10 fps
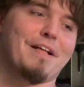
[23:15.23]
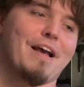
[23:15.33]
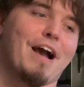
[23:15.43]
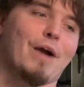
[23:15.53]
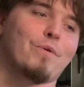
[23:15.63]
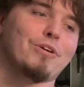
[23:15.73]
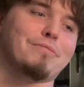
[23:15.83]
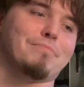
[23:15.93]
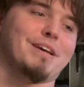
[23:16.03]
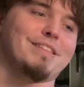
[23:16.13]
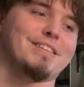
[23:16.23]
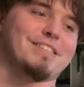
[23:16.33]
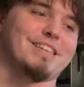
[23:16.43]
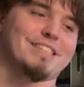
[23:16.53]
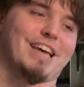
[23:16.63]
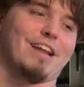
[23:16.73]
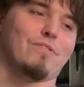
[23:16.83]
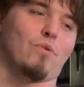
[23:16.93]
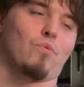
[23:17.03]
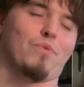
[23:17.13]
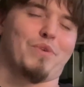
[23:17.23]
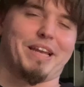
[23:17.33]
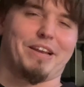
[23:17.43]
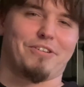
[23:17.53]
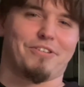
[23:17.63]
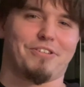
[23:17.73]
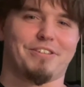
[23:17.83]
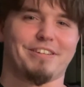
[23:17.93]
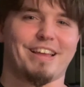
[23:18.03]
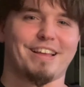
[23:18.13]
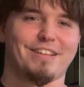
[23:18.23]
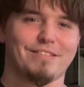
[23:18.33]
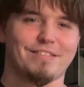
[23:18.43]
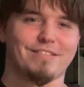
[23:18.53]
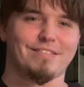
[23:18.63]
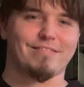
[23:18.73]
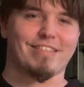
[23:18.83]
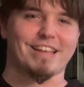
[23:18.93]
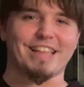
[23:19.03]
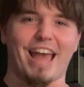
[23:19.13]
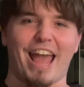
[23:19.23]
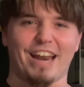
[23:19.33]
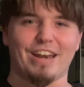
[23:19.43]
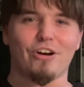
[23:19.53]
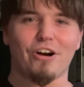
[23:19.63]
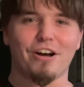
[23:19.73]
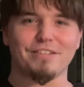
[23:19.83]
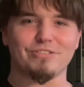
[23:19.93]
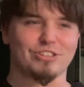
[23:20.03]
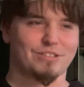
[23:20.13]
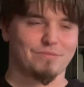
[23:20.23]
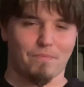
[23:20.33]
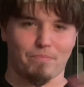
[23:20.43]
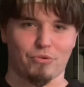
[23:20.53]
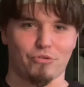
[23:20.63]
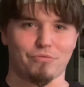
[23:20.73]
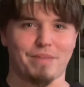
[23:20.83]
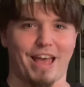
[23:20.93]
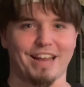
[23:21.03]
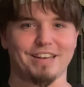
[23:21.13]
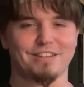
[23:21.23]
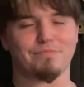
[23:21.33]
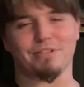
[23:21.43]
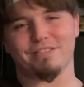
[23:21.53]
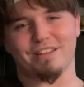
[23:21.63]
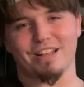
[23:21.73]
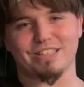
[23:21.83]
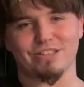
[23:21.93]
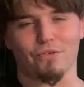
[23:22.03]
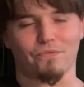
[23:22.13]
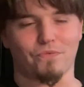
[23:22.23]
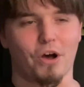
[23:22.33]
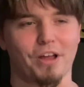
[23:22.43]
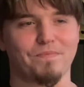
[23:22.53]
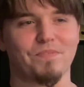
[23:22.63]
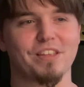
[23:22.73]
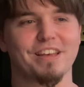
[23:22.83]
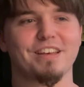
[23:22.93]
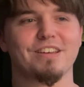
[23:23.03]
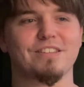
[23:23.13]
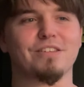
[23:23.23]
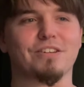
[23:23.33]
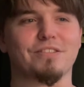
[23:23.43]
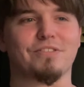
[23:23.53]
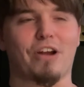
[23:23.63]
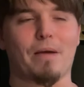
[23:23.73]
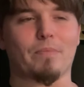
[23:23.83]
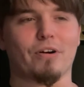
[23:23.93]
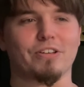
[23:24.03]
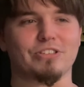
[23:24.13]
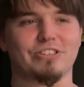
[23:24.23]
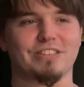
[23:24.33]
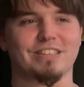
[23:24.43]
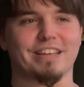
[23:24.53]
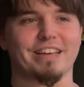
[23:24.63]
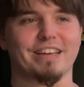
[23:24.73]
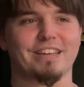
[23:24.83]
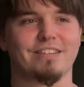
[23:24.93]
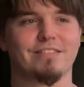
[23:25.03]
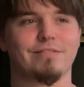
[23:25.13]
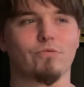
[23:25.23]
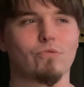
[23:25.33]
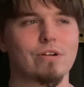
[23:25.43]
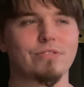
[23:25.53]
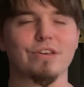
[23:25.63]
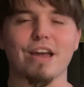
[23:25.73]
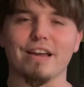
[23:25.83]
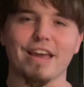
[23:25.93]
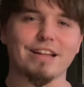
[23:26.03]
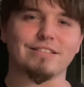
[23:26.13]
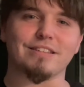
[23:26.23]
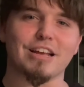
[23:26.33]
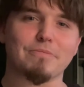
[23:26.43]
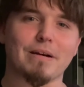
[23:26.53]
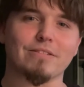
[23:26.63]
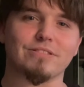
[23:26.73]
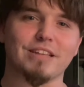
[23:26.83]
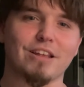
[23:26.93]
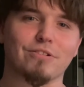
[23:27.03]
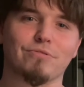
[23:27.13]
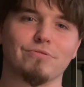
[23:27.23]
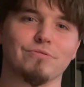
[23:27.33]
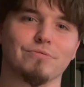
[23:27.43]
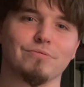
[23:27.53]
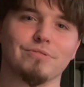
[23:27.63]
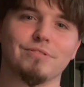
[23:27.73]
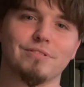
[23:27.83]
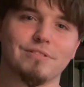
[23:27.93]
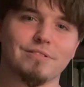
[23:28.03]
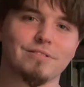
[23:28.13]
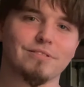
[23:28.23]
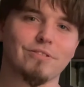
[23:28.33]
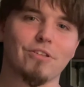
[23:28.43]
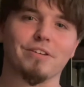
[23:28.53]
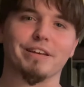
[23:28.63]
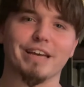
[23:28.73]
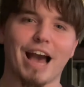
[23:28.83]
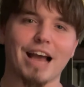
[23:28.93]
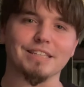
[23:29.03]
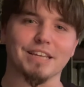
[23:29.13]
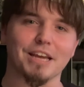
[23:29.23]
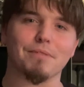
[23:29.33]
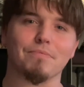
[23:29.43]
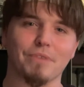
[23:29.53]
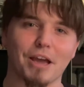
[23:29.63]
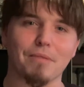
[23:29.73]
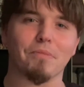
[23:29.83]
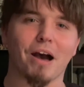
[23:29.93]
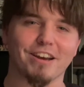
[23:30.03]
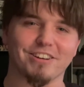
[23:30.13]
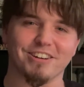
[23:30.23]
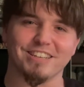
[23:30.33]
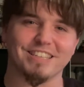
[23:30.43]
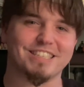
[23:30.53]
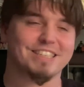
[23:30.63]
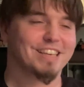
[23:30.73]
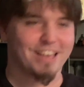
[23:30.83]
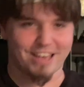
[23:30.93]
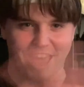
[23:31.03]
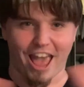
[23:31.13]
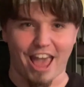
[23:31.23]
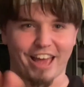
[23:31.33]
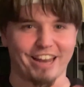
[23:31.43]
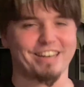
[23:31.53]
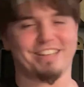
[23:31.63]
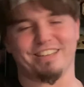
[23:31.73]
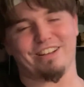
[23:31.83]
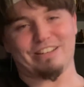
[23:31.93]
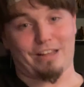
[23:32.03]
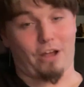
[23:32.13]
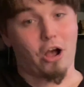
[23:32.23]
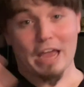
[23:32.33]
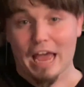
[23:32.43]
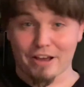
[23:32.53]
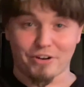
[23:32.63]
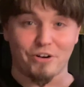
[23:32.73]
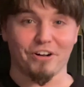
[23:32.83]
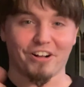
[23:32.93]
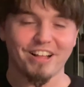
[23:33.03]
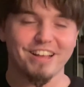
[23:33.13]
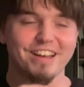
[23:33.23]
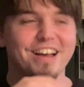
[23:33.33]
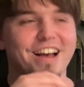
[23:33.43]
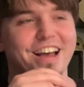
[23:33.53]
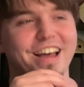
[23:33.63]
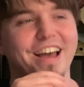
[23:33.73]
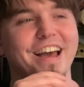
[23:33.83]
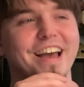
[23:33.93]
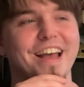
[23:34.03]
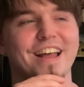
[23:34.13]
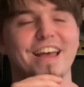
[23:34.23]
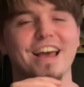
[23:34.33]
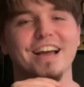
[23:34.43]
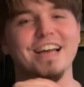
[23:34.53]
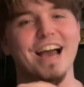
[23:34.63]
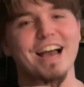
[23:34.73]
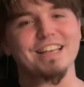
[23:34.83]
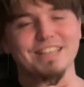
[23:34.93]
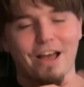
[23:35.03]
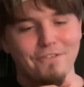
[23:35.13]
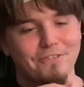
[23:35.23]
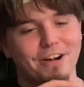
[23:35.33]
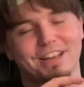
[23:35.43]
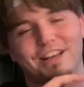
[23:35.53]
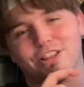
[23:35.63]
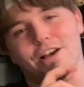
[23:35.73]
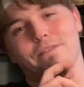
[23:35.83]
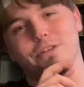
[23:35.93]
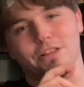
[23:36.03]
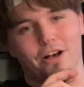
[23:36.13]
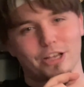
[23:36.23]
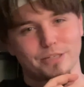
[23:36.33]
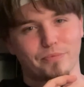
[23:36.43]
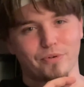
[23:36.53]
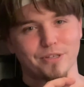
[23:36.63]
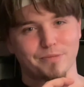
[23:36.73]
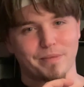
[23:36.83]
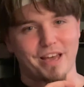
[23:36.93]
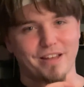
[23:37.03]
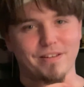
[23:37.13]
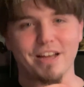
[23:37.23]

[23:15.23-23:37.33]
I will admit, this is kind of a weird thing to end on. Just boom, end. But it's still fun. The grandpa is just like, one thing I can't stand about Santa Cruz is all the goddamn vampires. End. And I was like, okay, cool. Guys, I fucking love The Lost Boys, man.